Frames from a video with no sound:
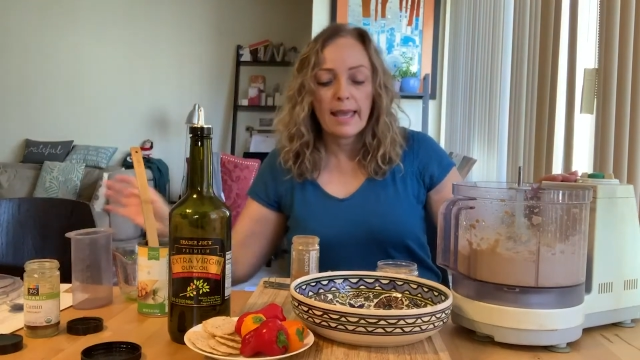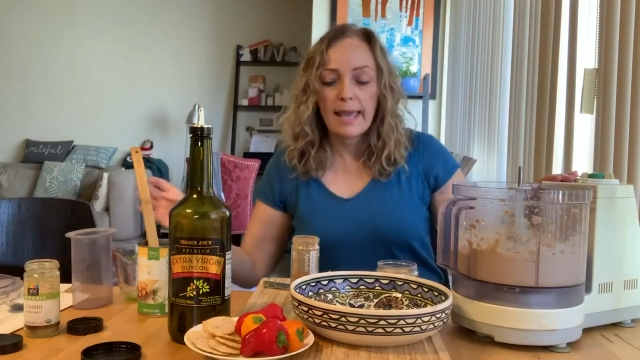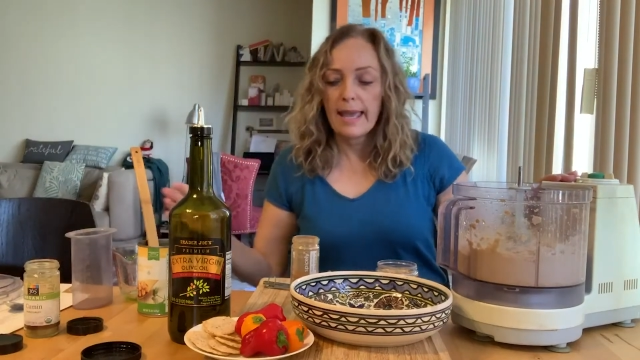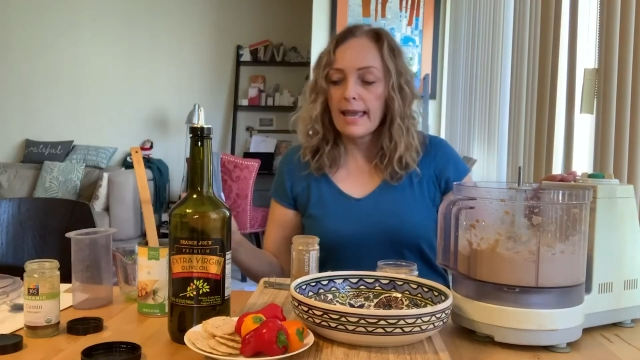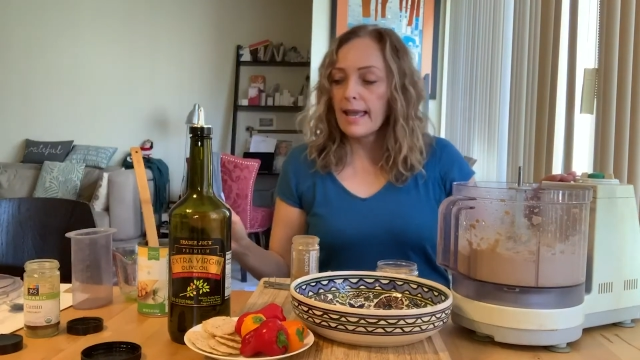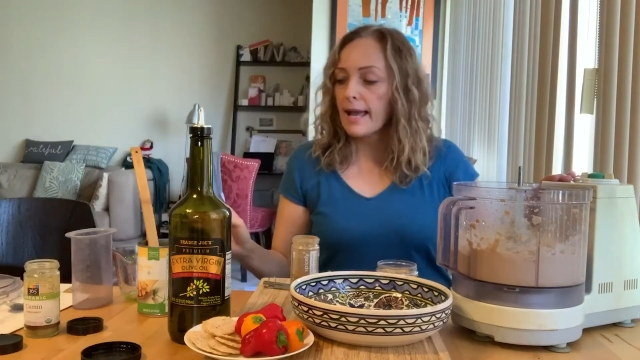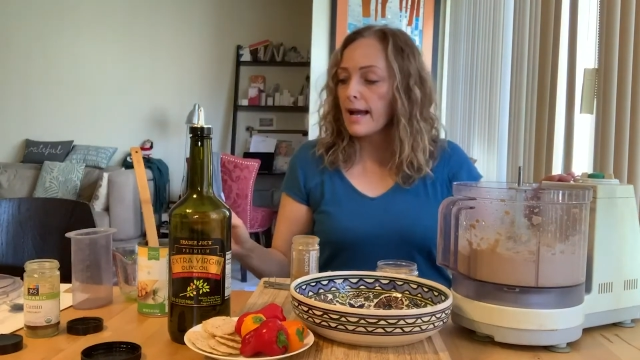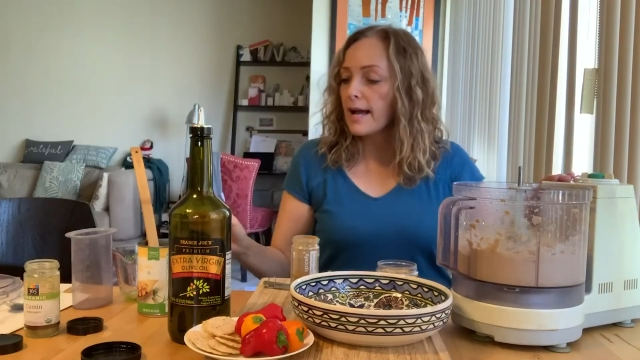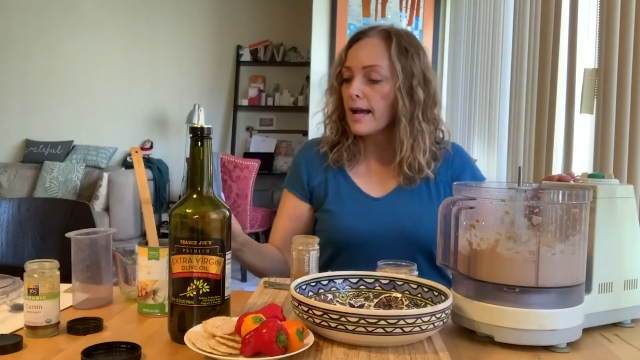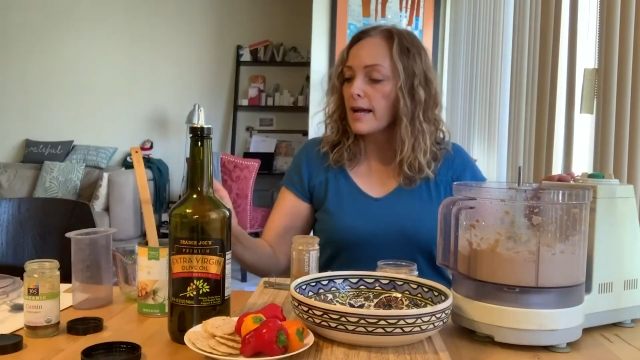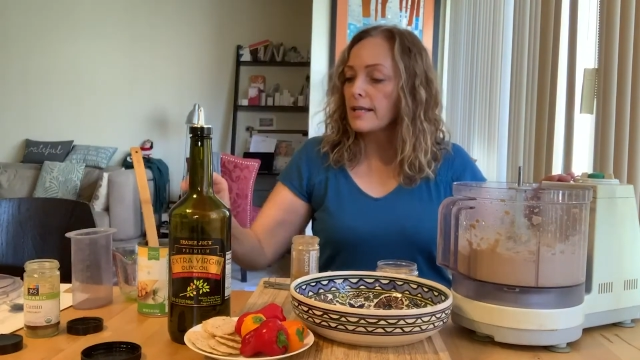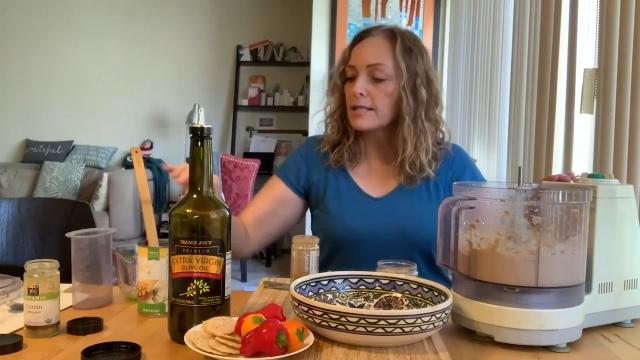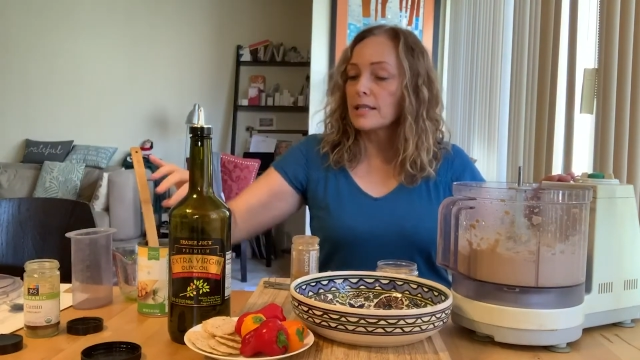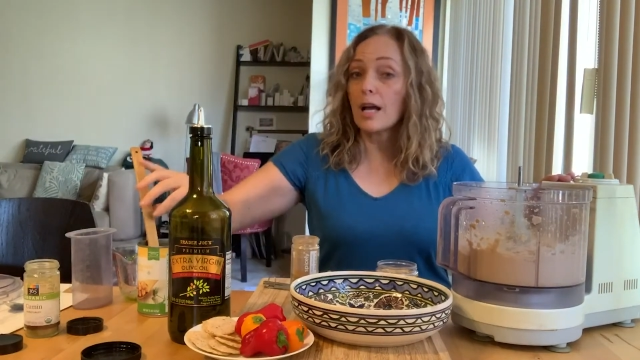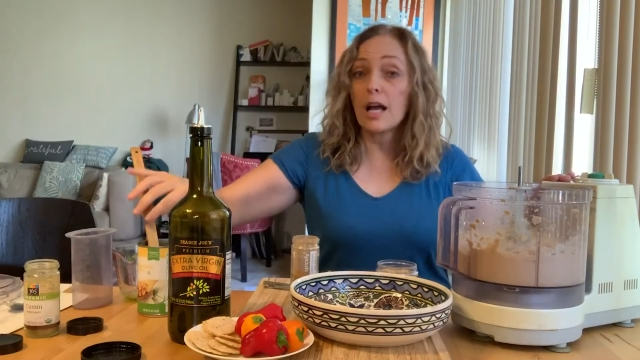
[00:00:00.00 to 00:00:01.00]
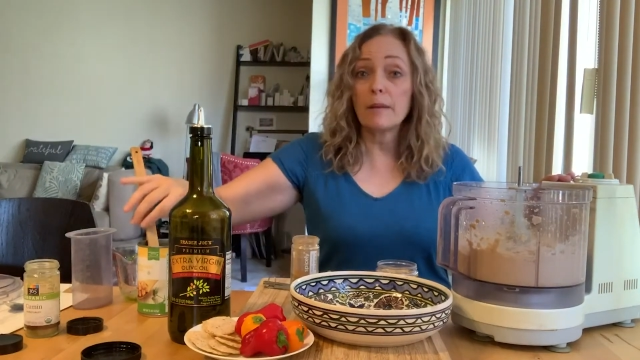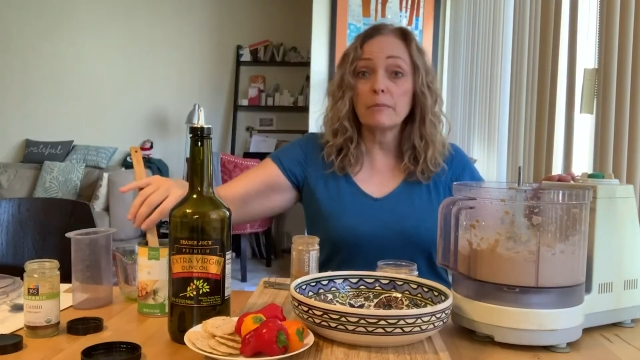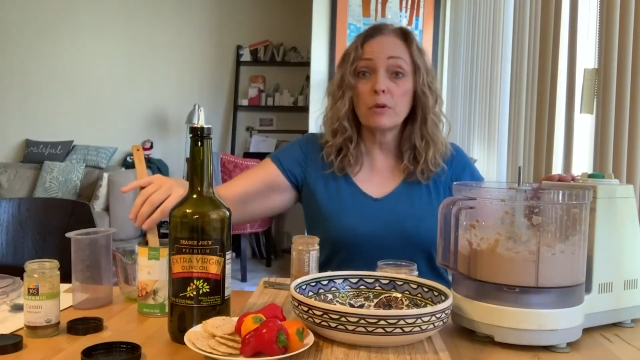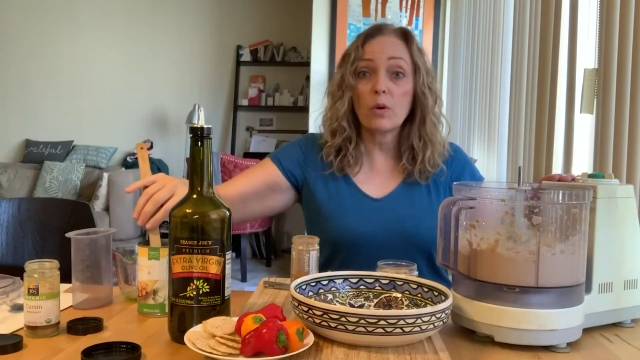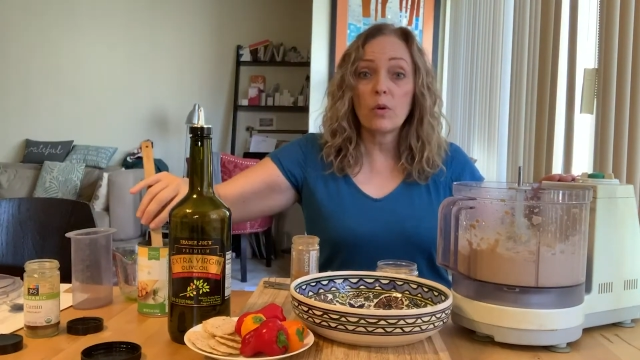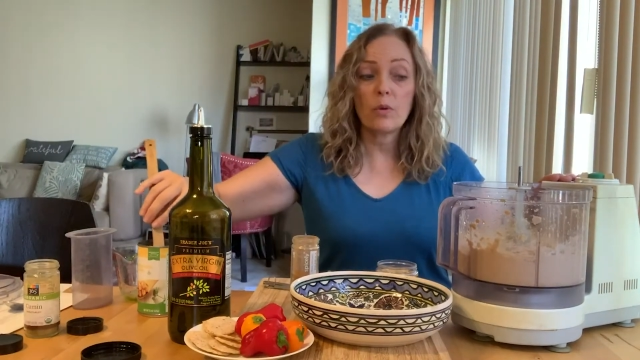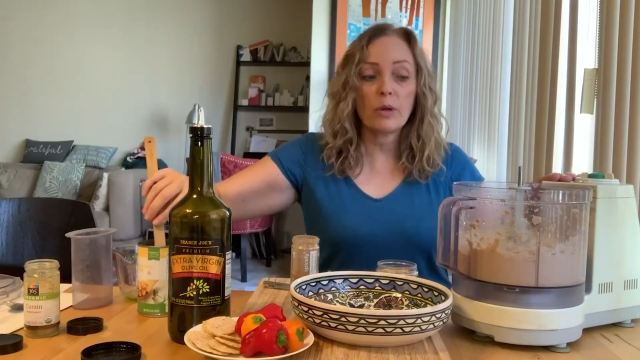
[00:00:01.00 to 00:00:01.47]
and I'm
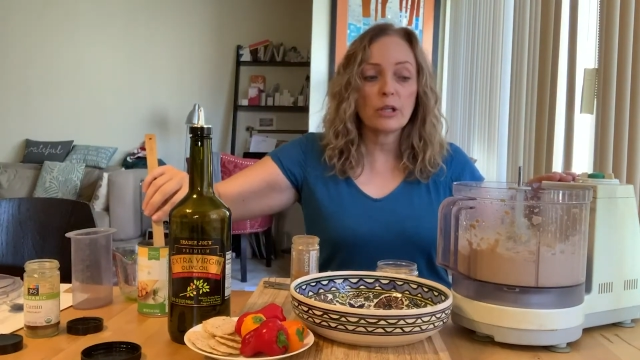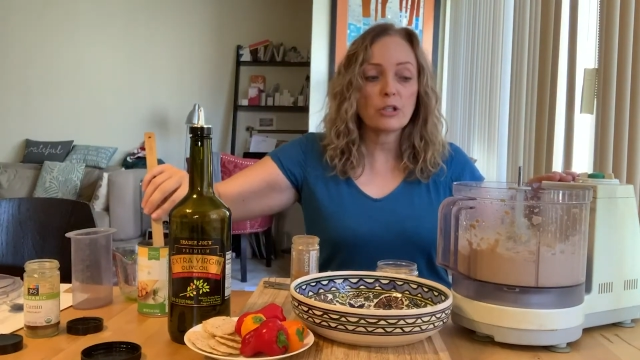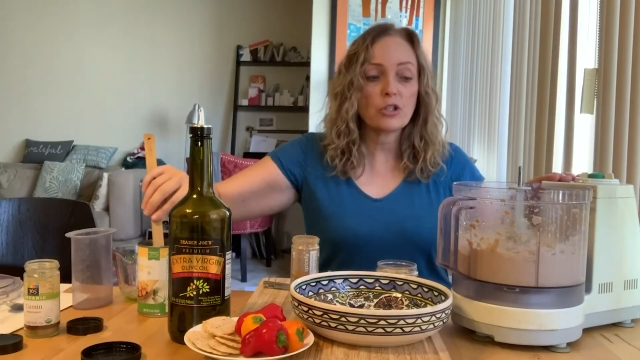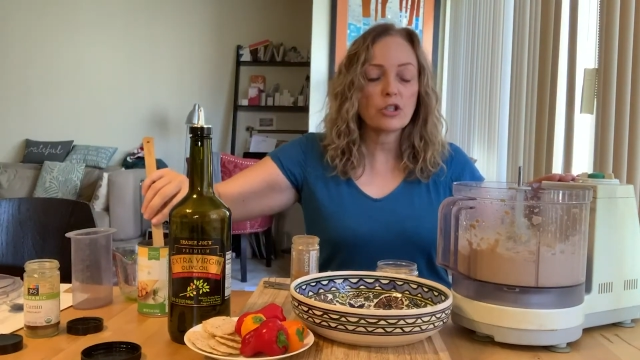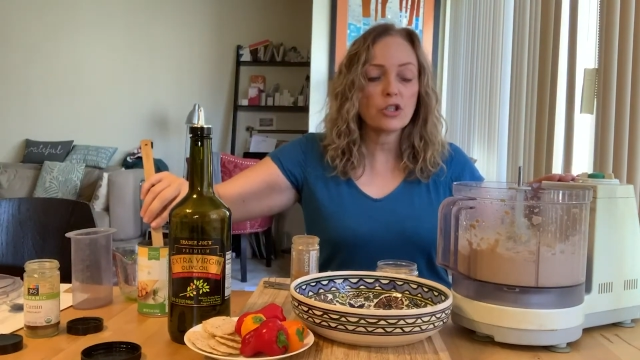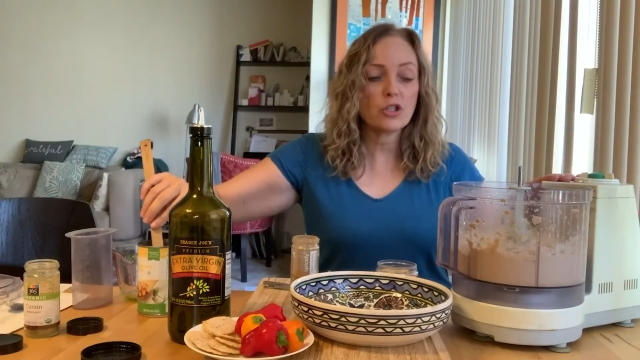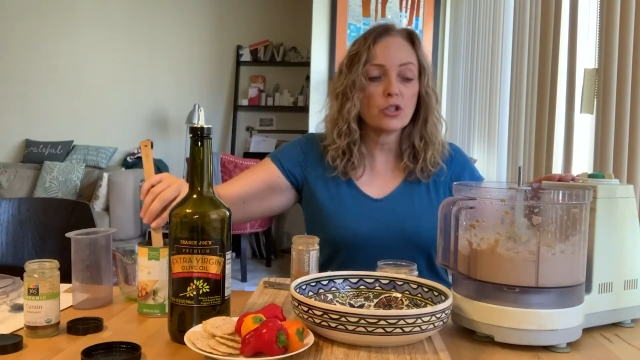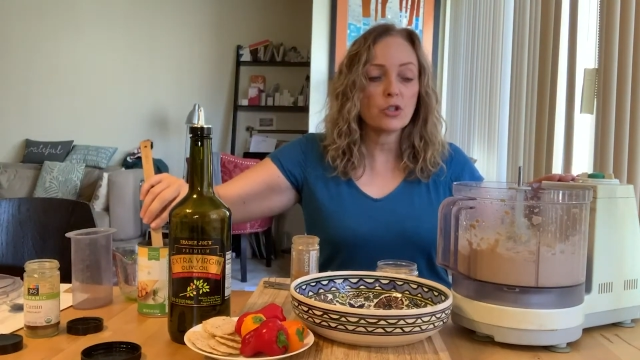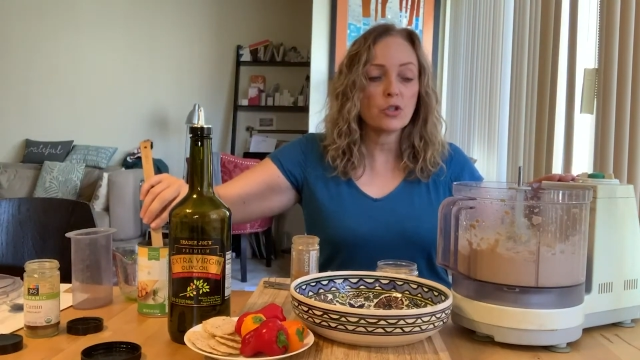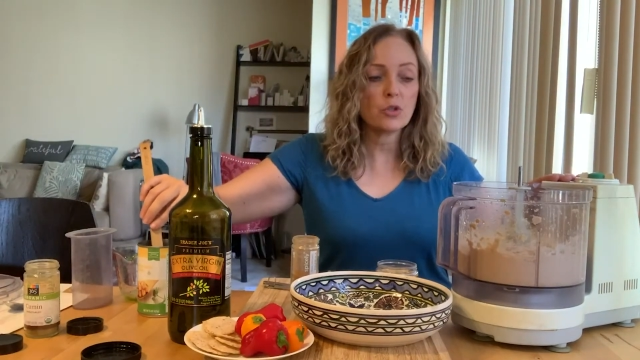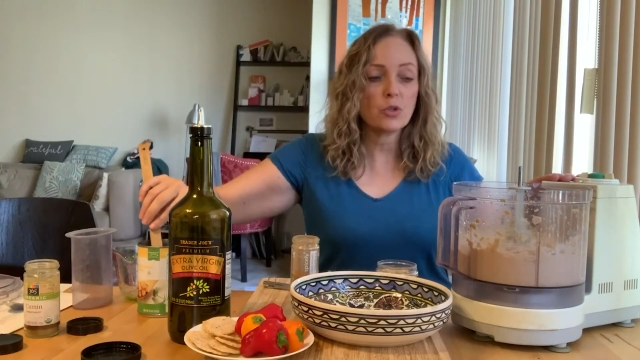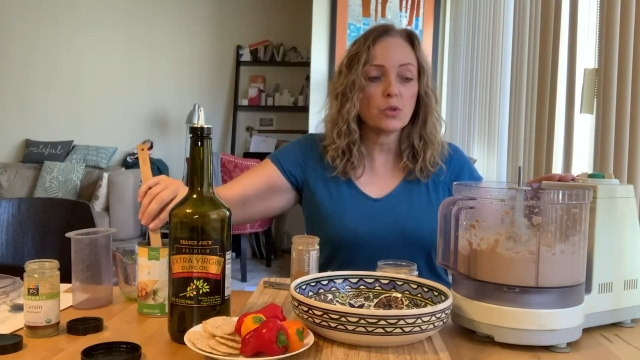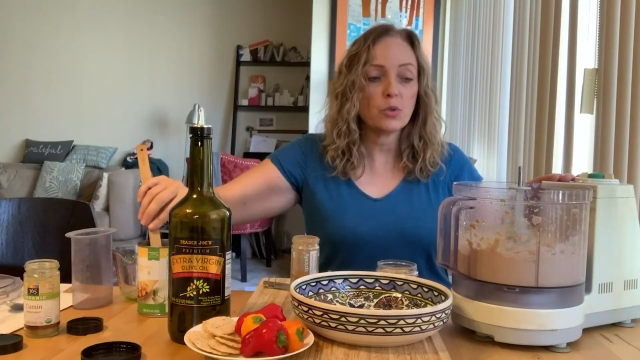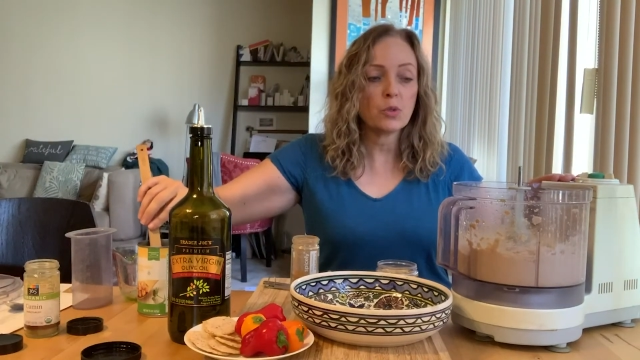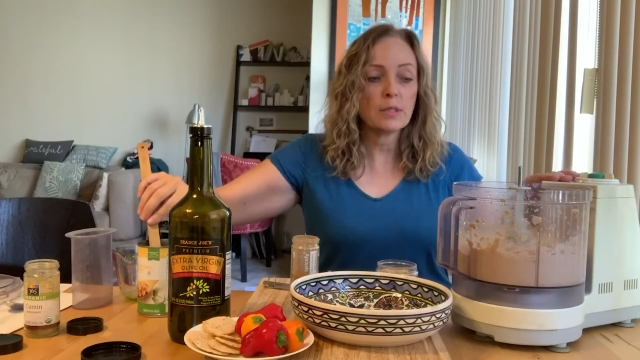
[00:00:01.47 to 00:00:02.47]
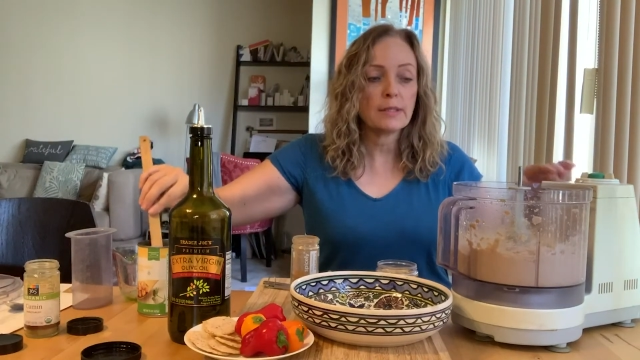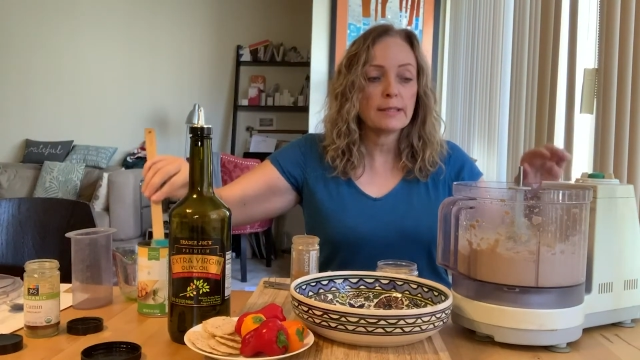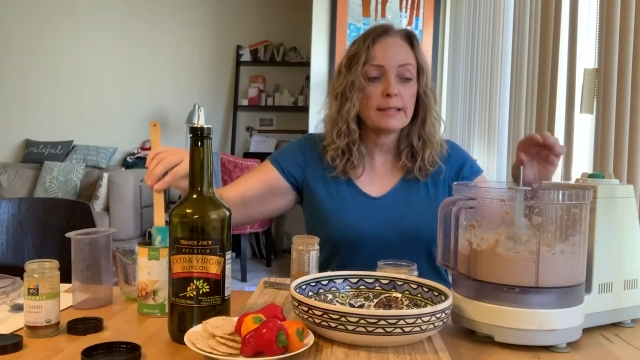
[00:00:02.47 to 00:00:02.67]
going to